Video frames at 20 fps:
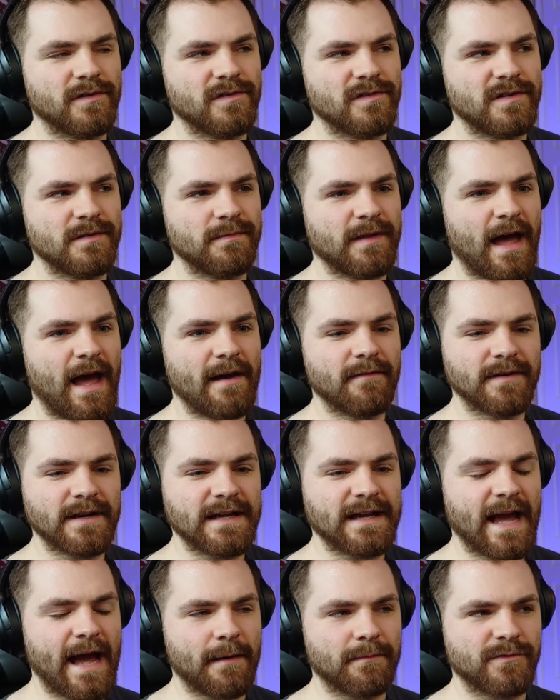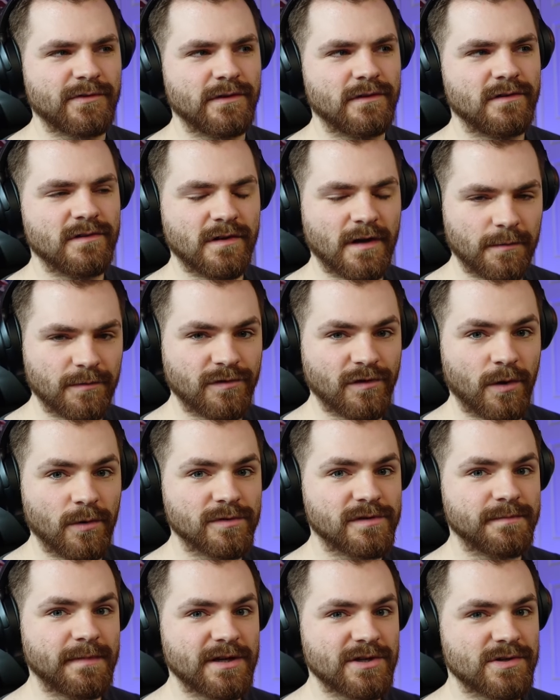doesn't seem to have any captions, and I was
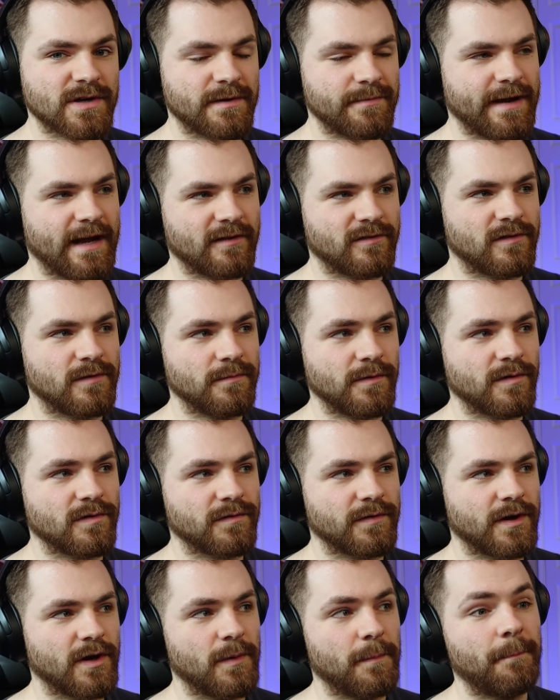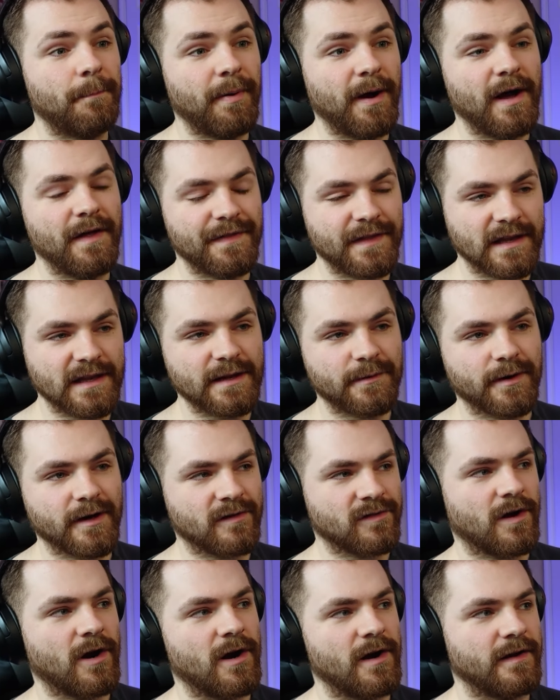told to make sure I react to the music video, but the
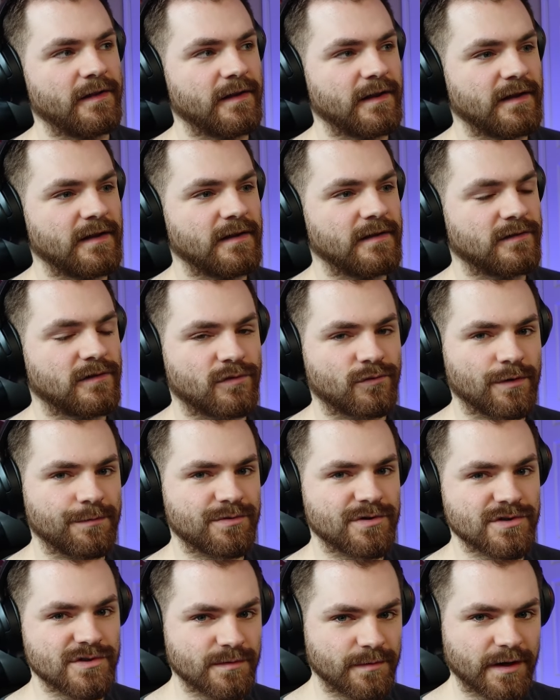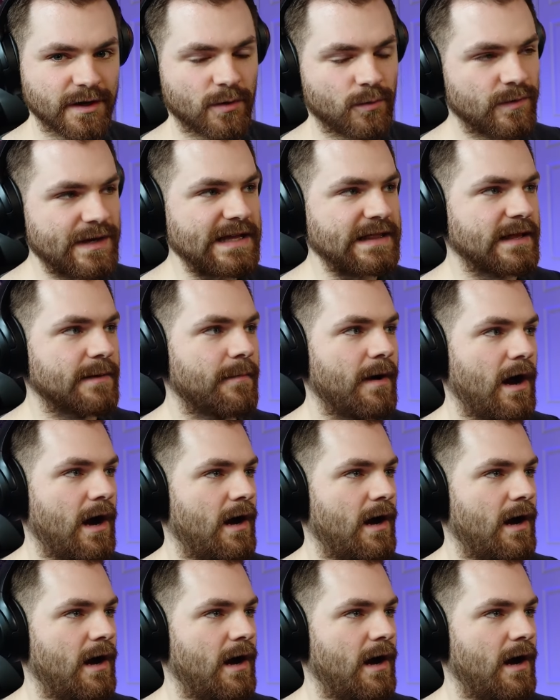lyrics are in the description, so we're gonna read them